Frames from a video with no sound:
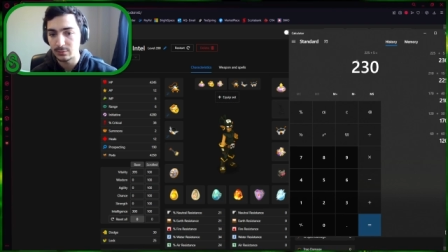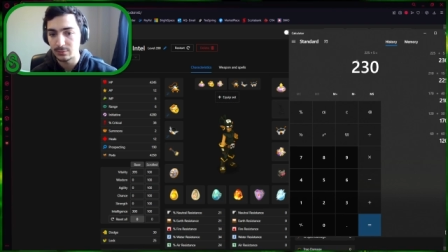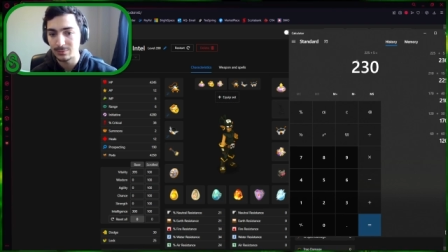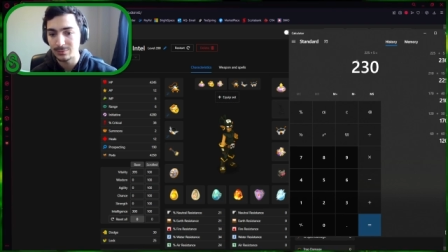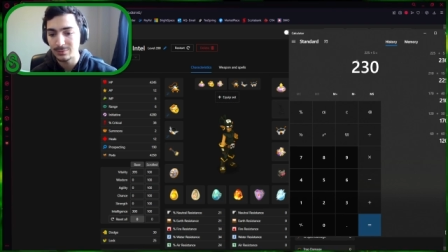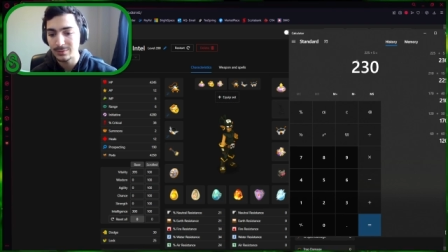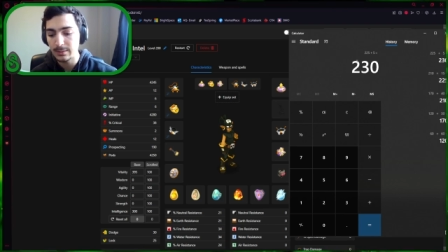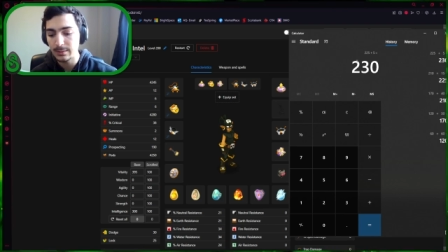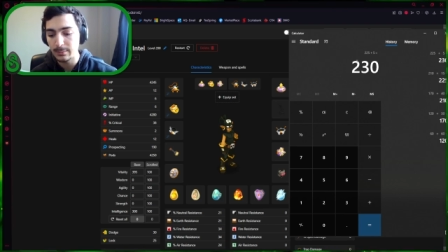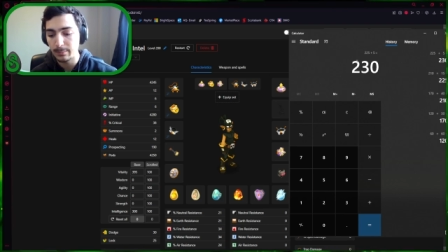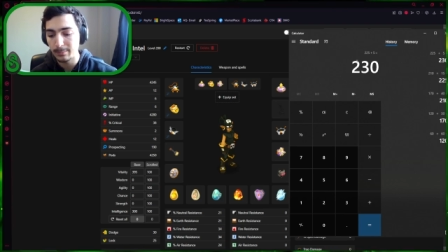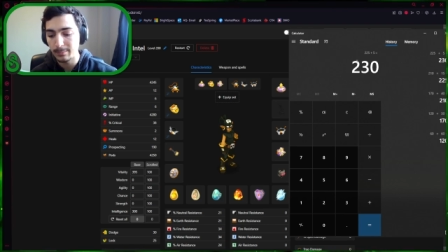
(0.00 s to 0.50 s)

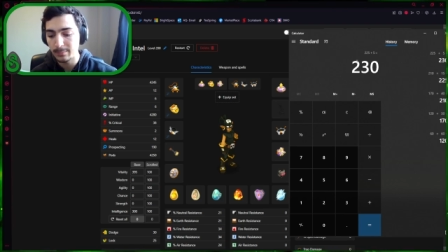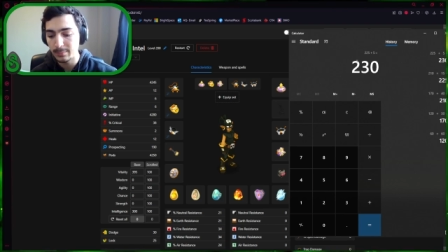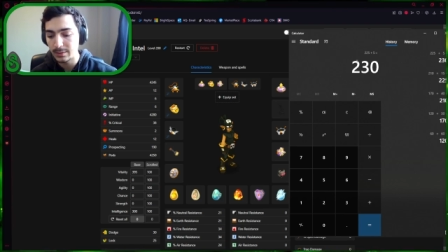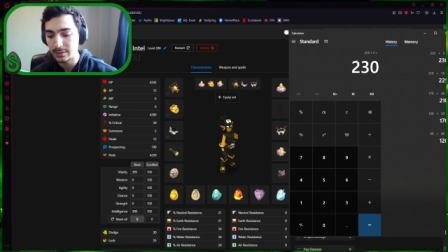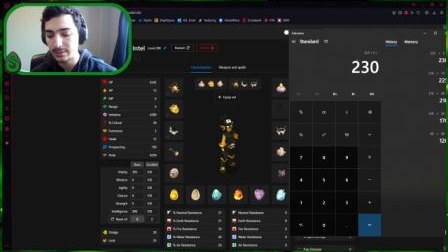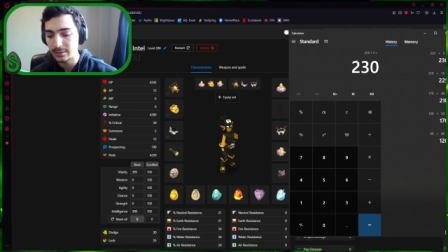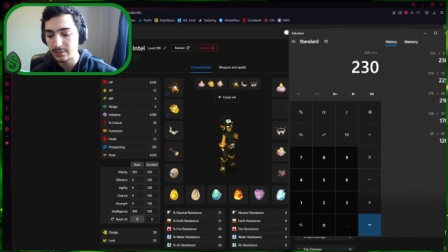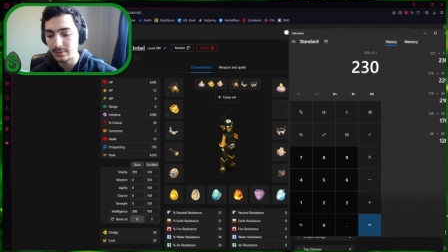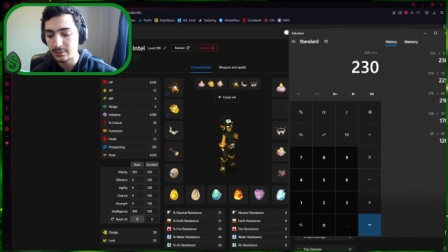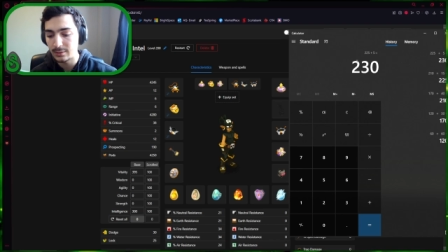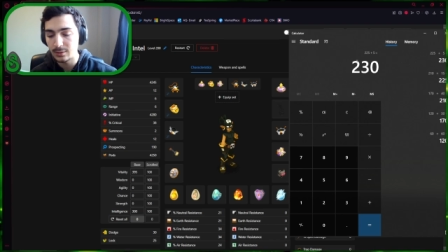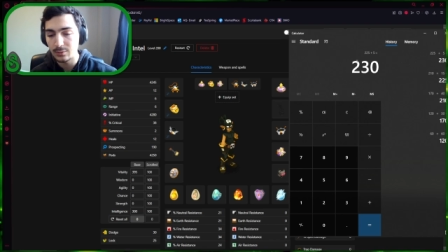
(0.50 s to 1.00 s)
free,
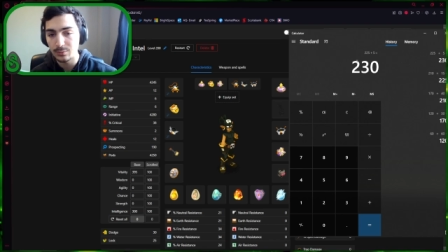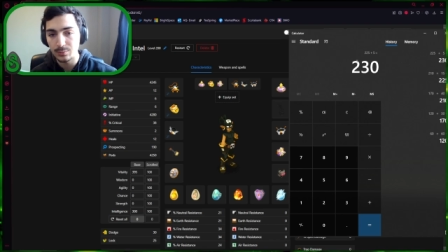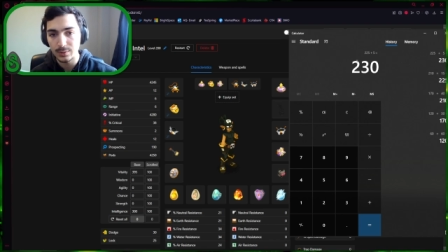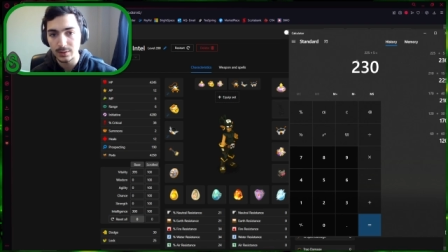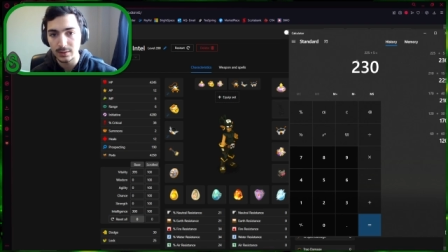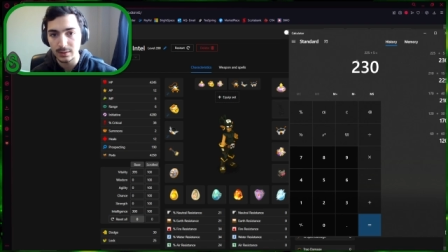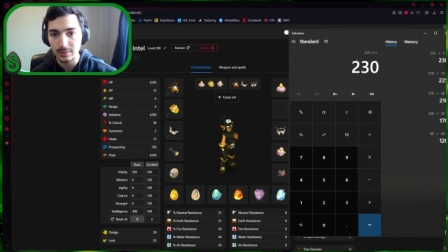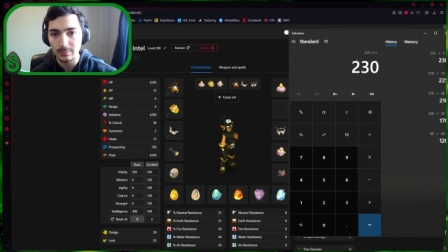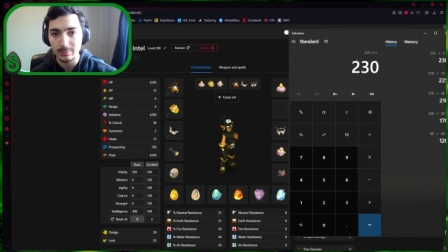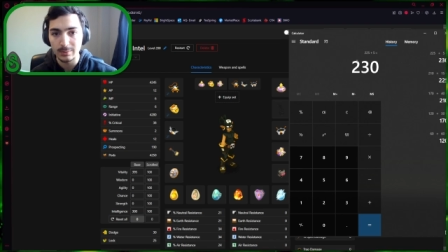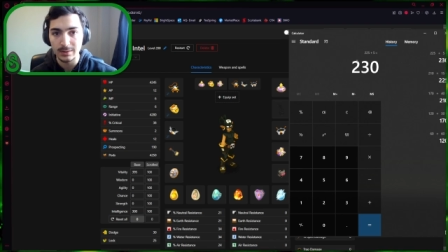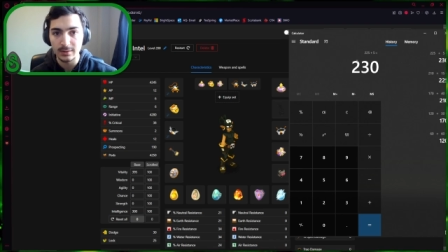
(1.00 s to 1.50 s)
but not
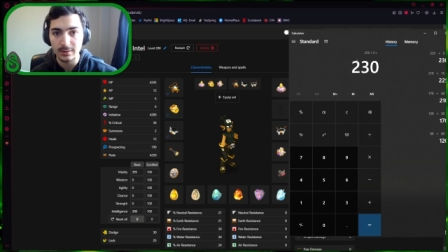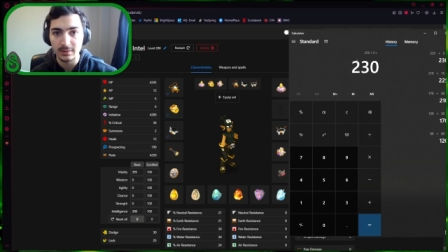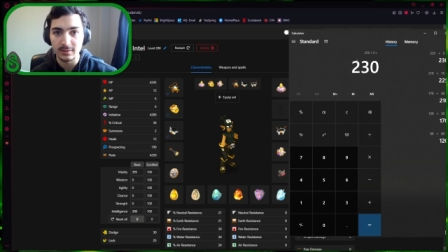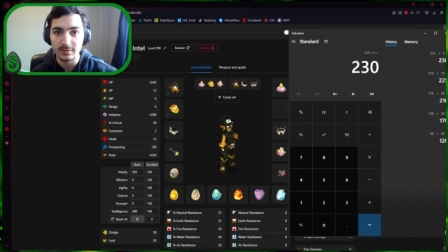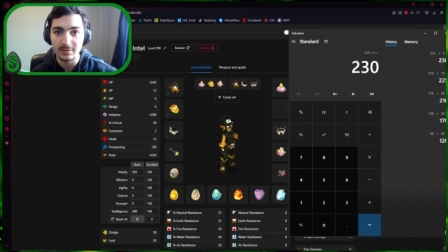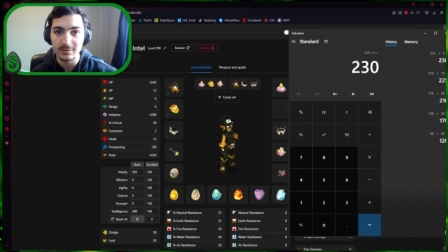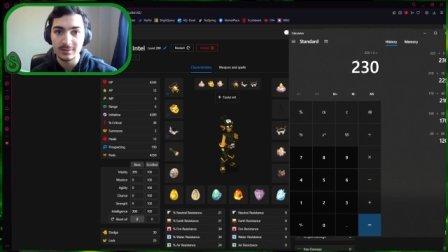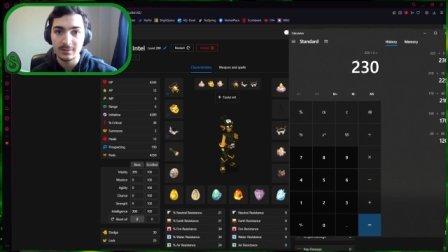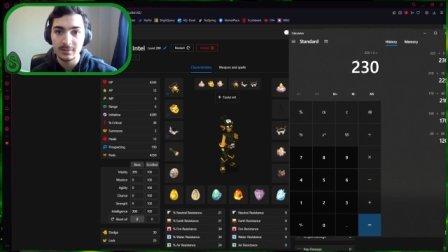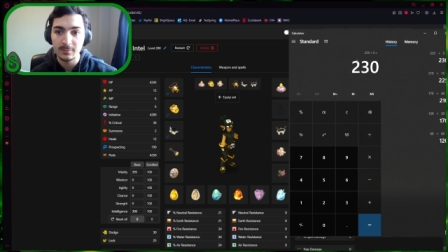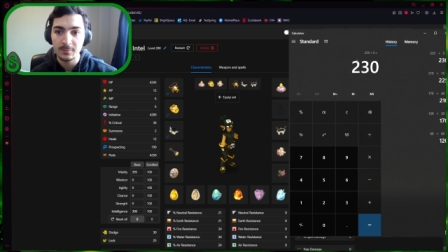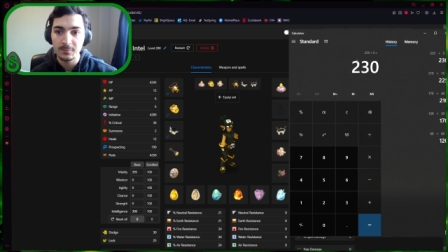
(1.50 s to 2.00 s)
really,
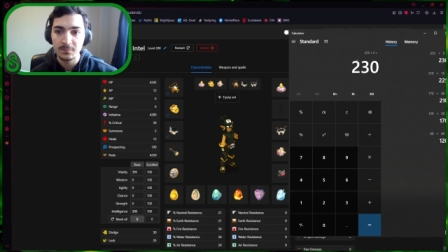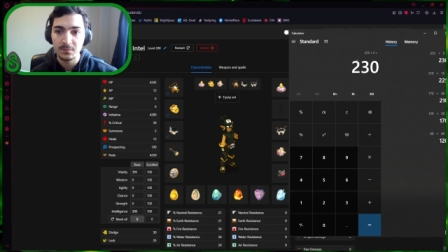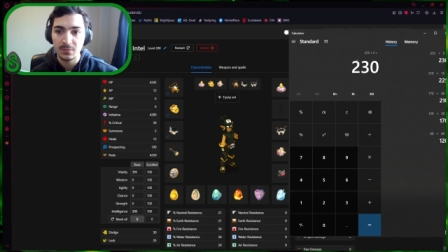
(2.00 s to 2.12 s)
because